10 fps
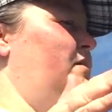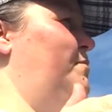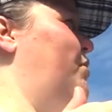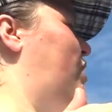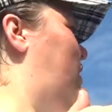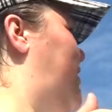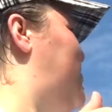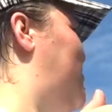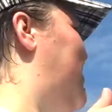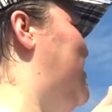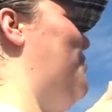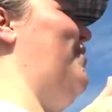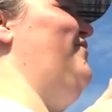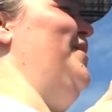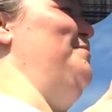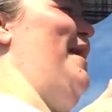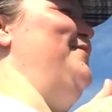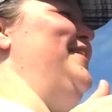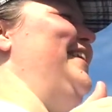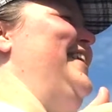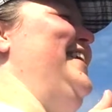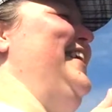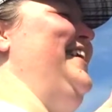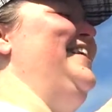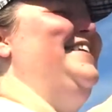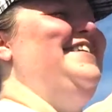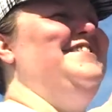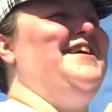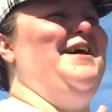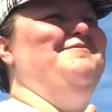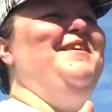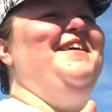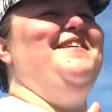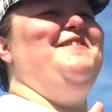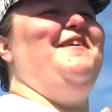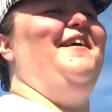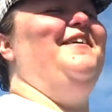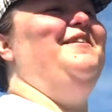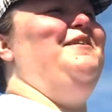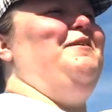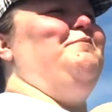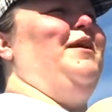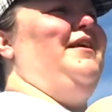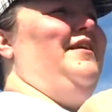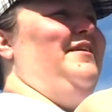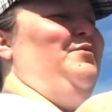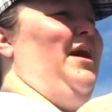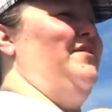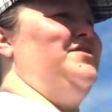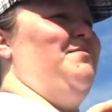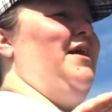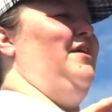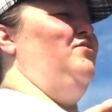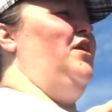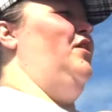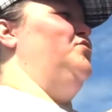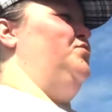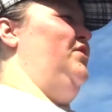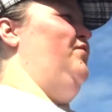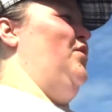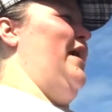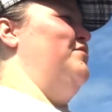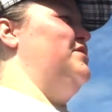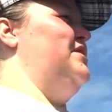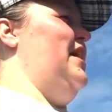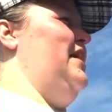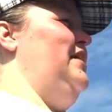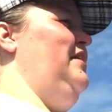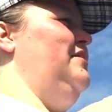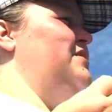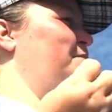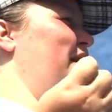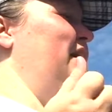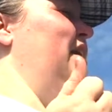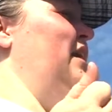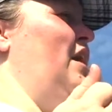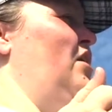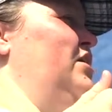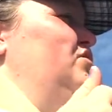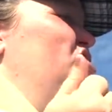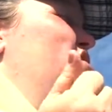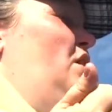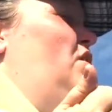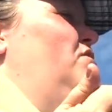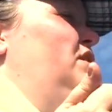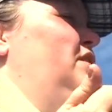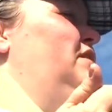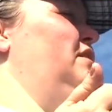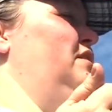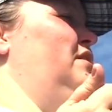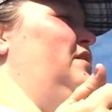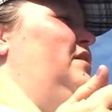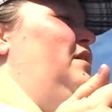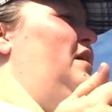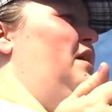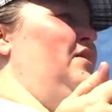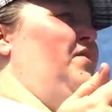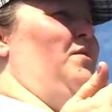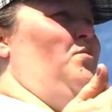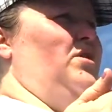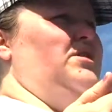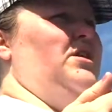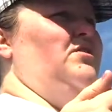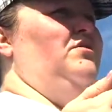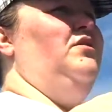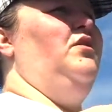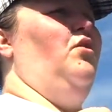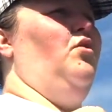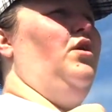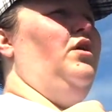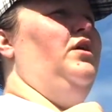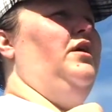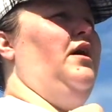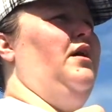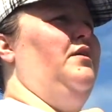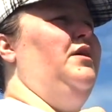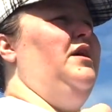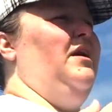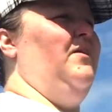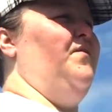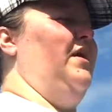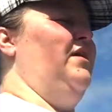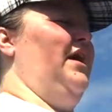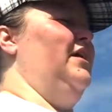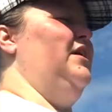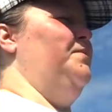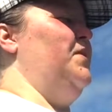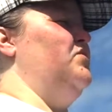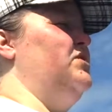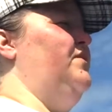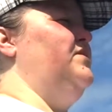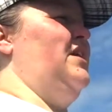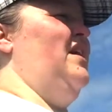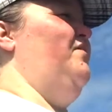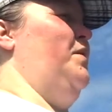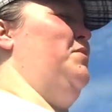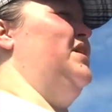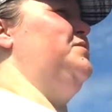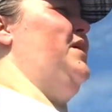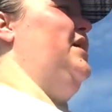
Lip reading: I'm on call this week, so my phone might ring at any time. But we have somebody on call 24 hours a day. Somebody can call and just talk if they want to, or if they can't keep themselves safe, the best